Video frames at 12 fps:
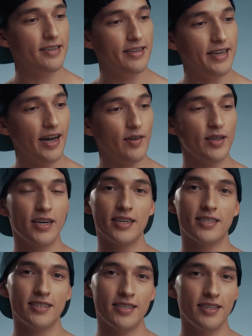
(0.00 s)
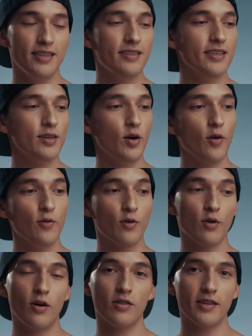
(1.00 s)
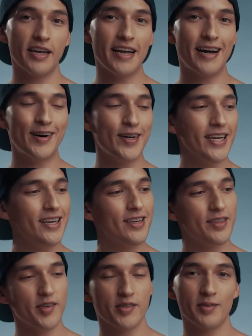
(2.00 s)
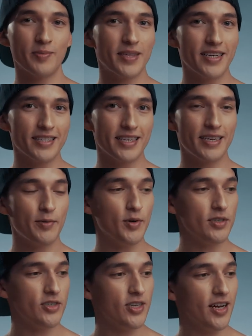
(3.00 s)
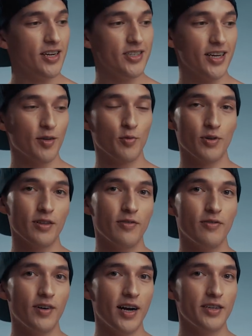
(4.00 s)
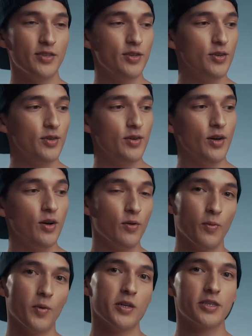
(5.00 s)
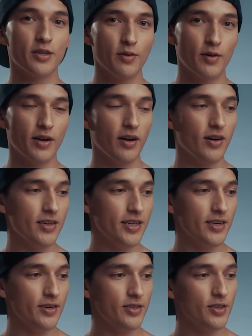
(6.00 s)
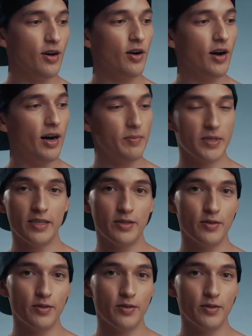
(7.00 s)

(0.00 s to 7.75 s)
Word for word: now that I see the overall layout, there's some things that I wanna change. I could really fine tune what's going on here. So I'm gonna